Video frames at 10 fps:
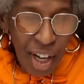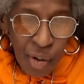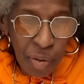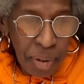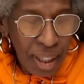
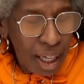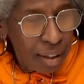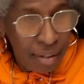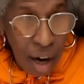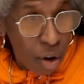would be like,
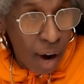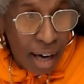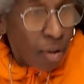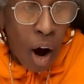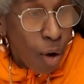"Yo, I
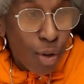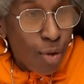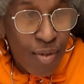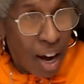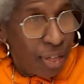don't owe you
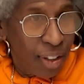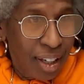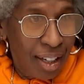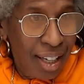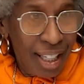nothing.
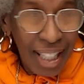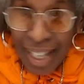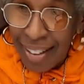Like, yo,